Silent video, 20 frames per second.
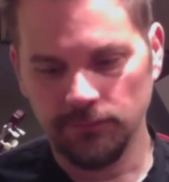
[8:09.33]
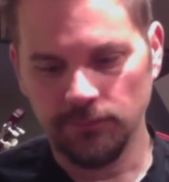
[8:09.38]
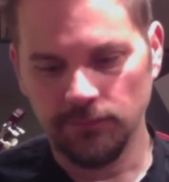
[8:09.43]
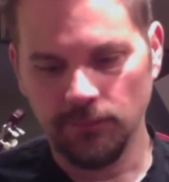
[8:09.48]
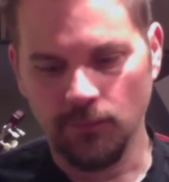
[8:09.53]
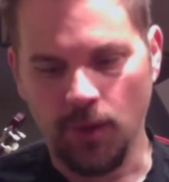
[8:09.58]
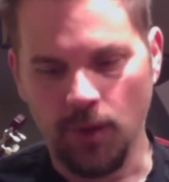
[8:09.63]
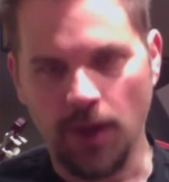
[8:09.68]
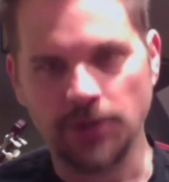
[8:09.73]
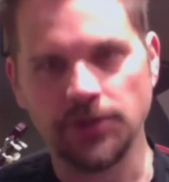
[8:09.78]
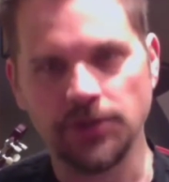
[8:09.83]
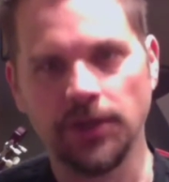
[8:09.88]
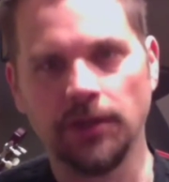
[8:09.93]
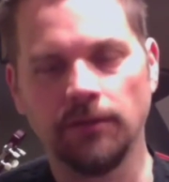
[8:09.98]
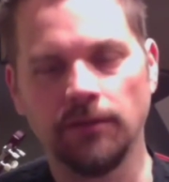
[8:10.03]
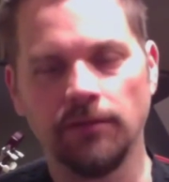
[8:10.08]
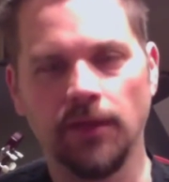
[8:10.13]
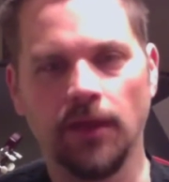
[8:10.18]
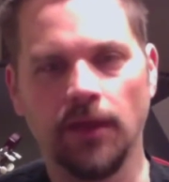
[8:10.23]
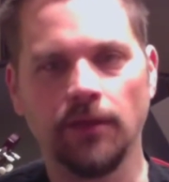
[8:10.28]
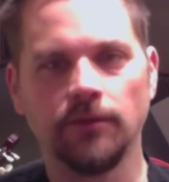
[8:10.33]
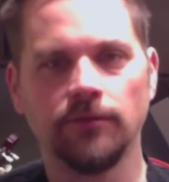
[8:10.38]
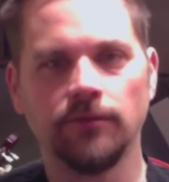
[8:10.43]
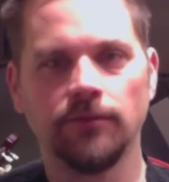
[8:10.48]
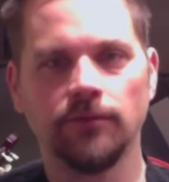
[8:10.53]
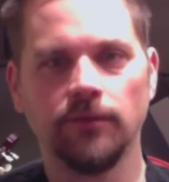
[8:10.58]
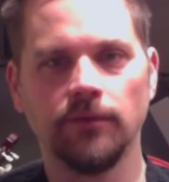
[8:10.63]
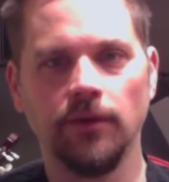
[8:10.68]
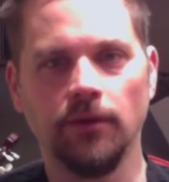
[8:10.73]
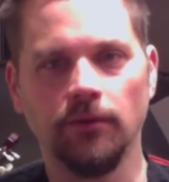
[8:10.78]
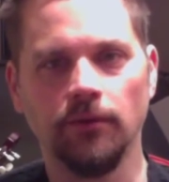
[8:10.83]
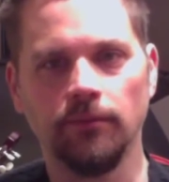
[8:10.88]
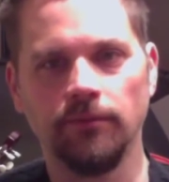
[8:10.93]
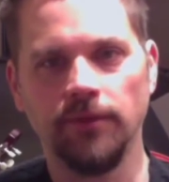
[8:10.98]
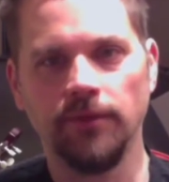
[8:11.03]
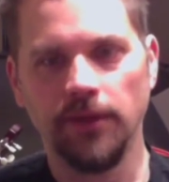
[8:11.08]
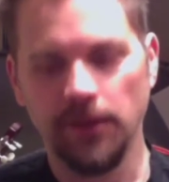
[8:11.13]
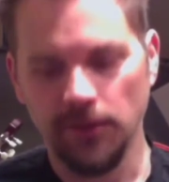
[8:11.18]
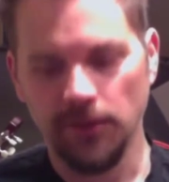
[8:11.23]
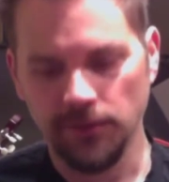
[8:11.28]
watching things,
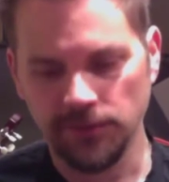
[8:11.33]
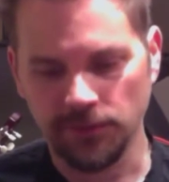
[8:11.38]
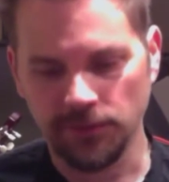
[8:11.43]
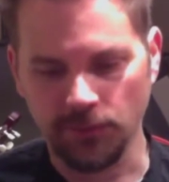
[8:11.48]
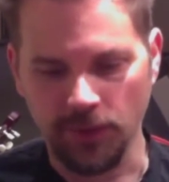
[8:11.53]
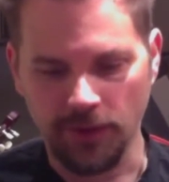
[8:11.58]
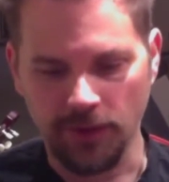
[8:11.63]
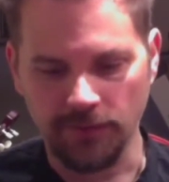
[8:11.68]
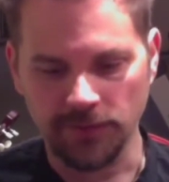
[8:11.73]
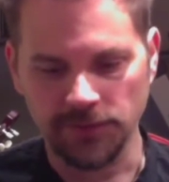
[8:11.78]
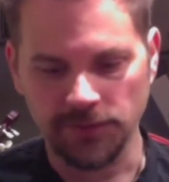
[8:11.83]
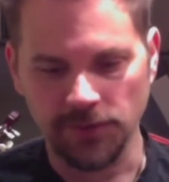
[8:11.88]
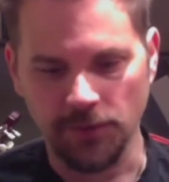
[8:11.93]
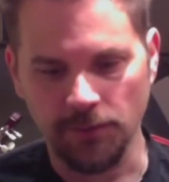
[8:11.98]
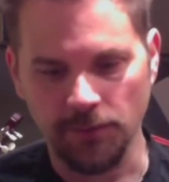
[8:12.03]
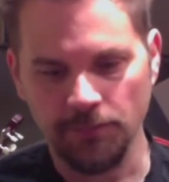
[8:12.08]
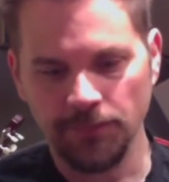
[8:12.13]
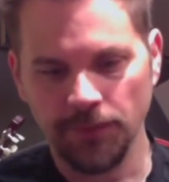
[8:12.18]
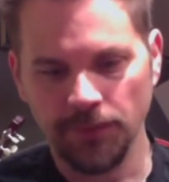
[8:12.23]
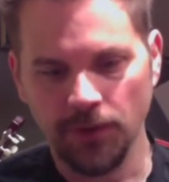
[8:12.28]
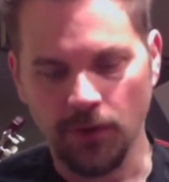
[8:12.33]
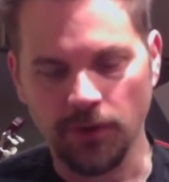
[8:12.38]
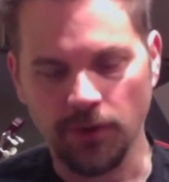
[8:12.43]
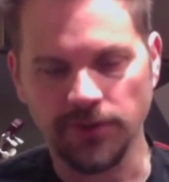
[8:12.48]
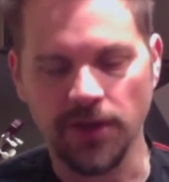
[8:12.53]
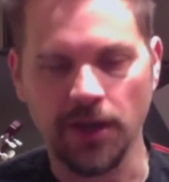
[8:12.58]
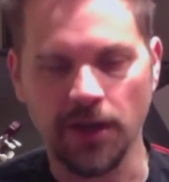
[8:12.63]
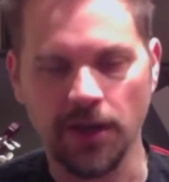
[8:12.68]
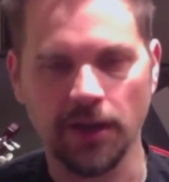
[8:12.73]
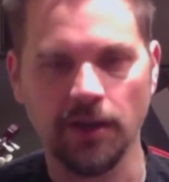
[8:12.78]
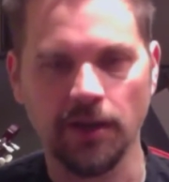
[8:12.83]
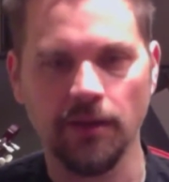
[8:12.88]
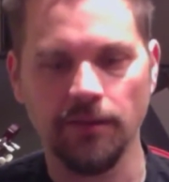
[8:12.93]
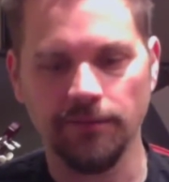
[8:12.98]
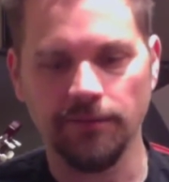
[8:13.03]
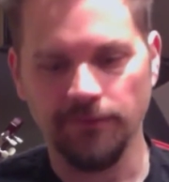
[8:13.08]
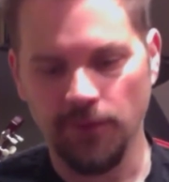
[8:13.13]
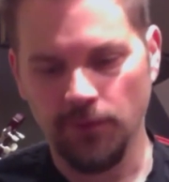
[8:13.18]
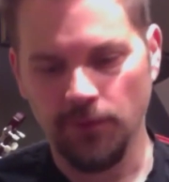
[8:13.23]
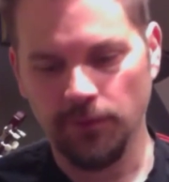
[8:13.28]
videos or whatever. So, or talking on the
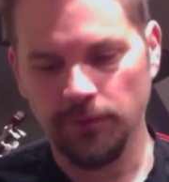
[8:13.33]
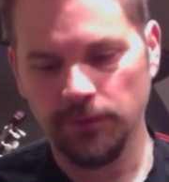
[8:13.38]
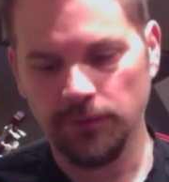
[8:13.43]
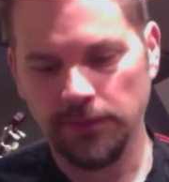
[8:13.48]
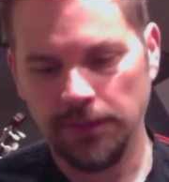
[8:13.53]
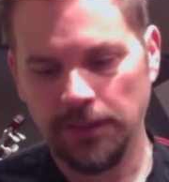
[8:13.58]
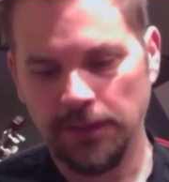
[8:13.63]
phone.